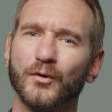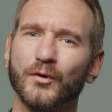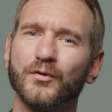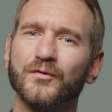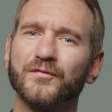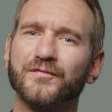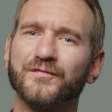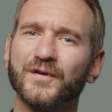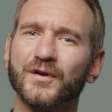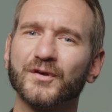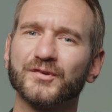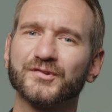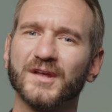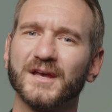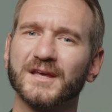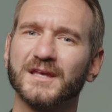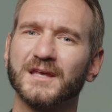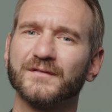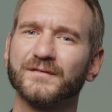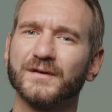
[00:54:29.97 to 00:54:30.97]
who feels
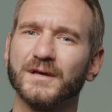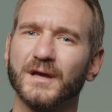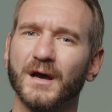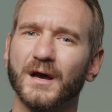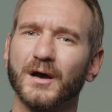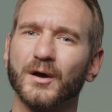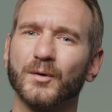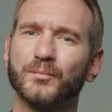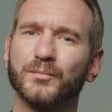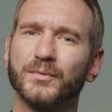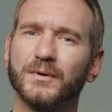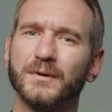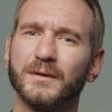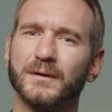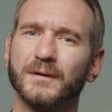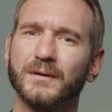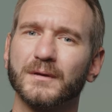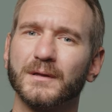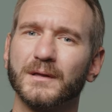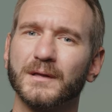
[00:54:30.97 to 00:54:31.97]
like giving up
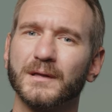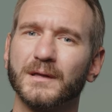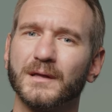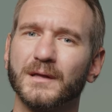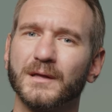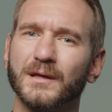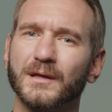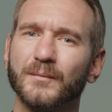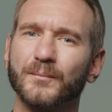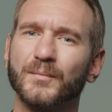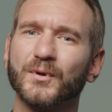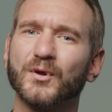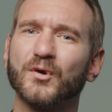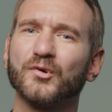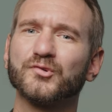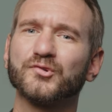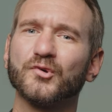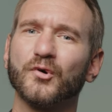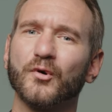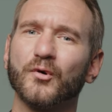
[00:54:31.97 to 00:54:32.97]

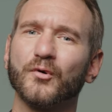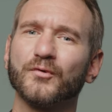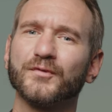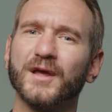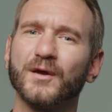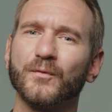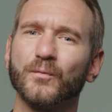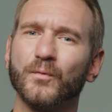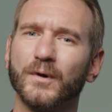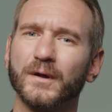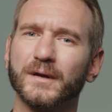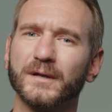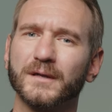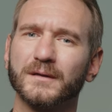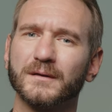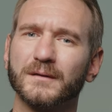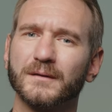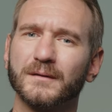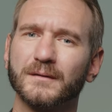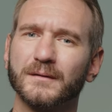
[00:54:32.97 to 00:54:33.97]
because all they wanted
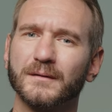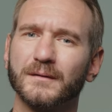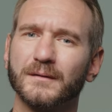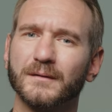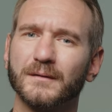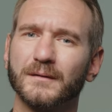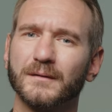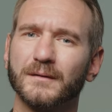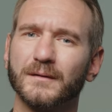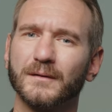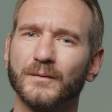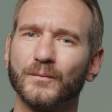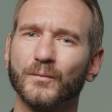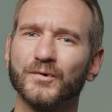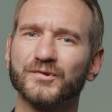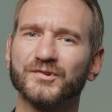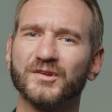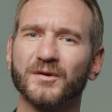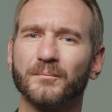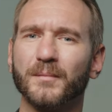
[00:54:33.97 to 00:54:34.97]

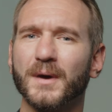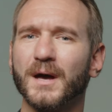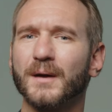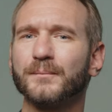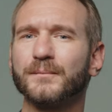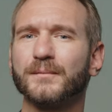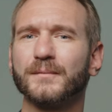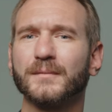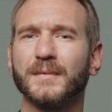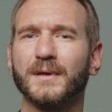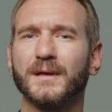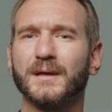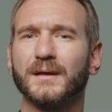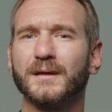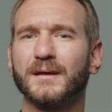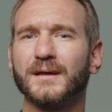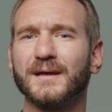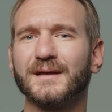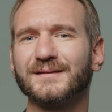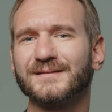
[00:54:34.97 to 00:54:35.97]
was a mum
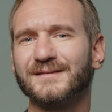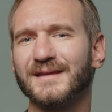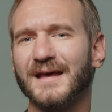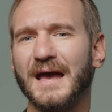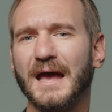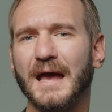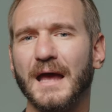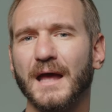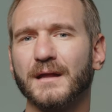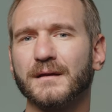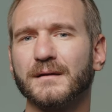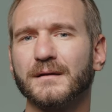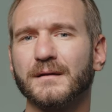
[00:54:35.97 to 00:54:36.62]
and dad